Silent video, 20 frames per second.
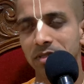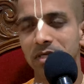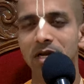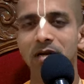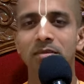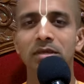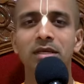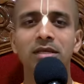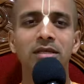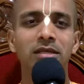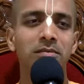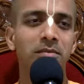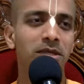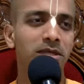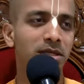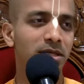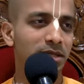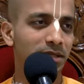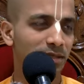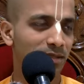Shamananda
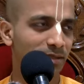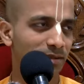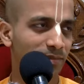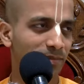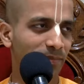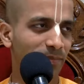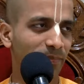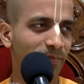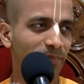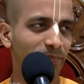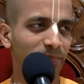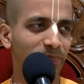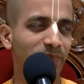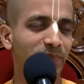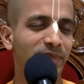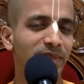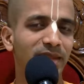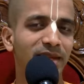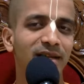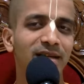Pandit.
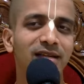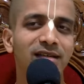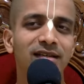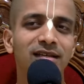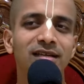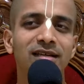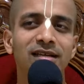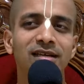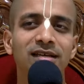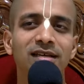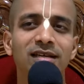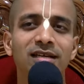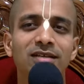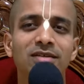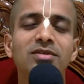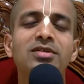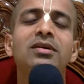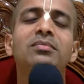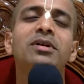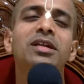
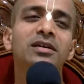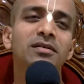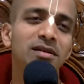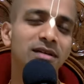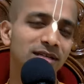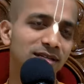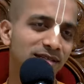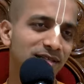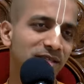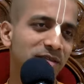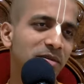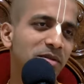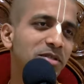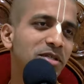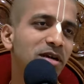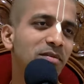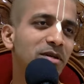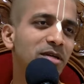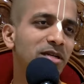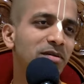So someday we'll discuss about
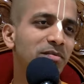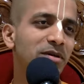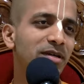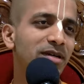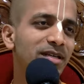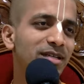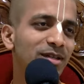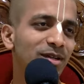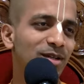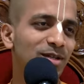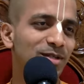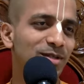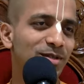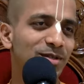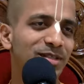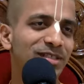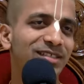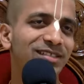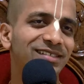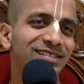Shamananda Pandit
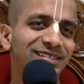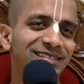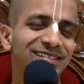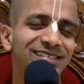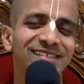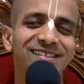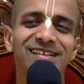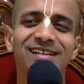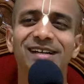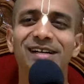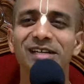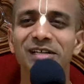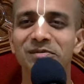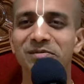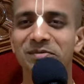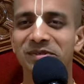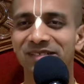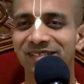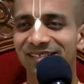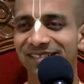also in deep.
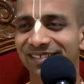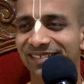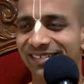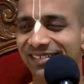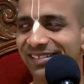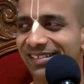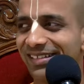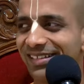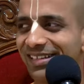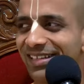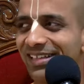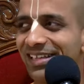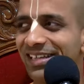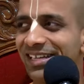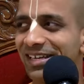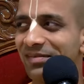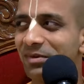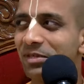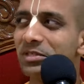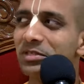
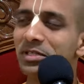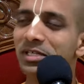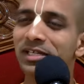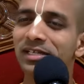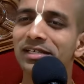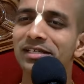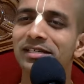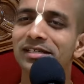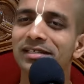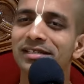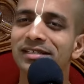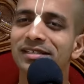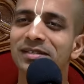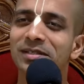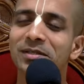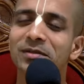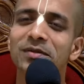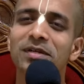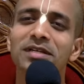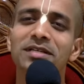But today, you
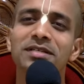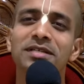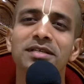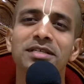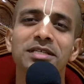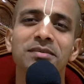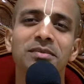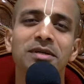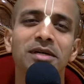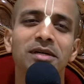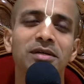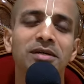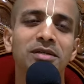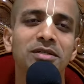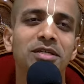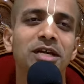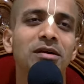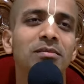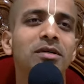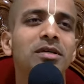know, we'll discuss about
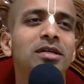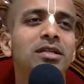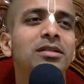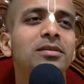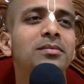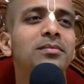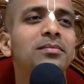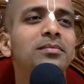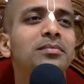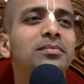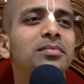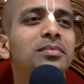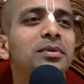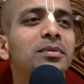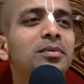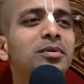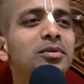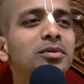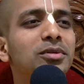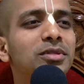Shamananda
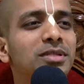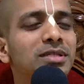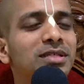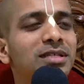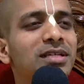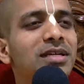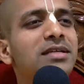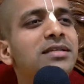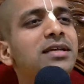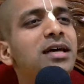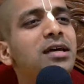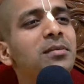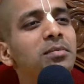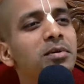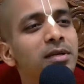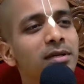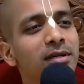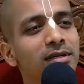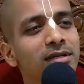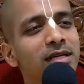Prabhu's
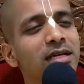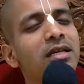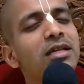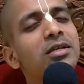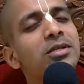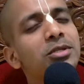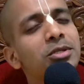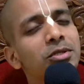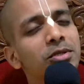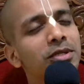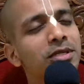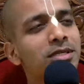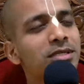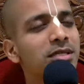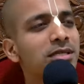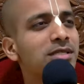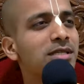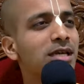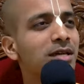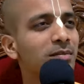disciple, illustrious
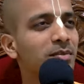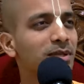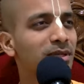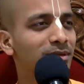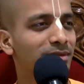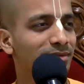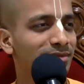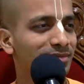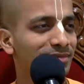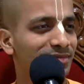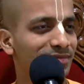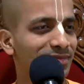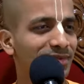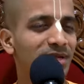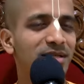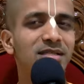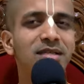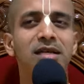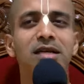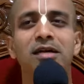disciple,
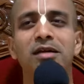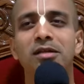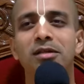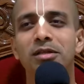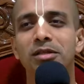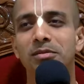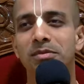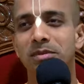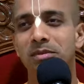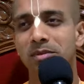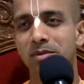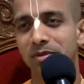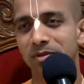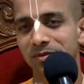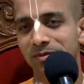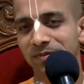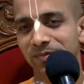Rasikananda Prabhu.